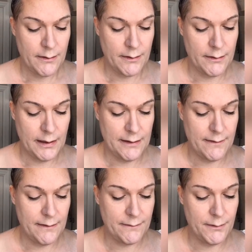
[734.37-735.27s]
You need
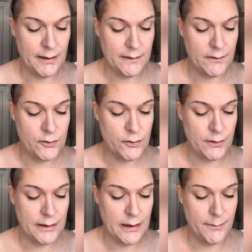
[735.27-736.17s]
this really to
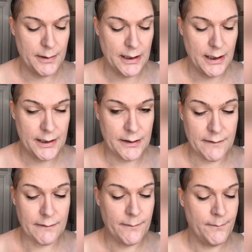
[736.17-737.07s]
join up your
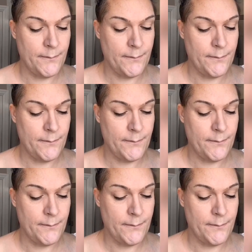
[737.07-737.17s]
liners.